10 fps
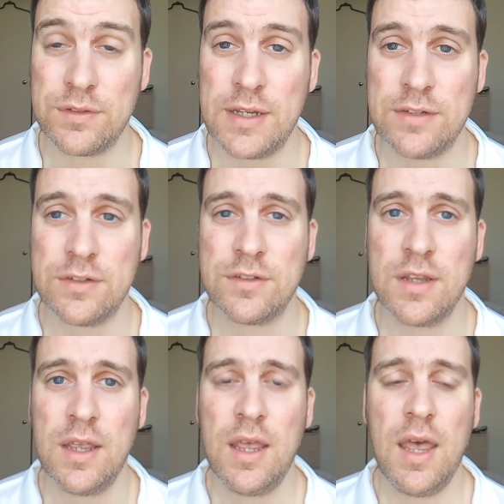seasons
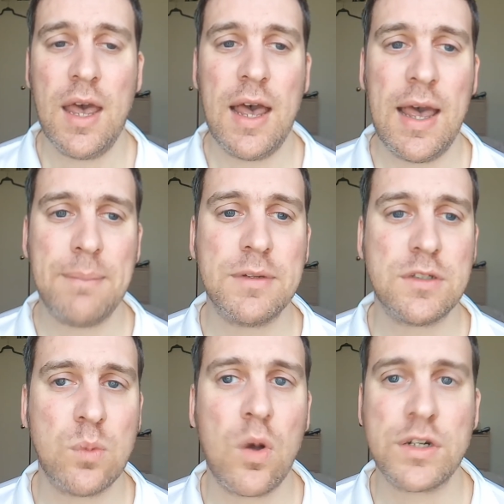
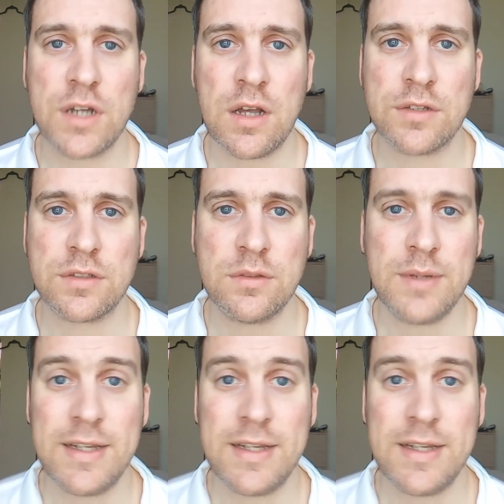to watch Arsenal.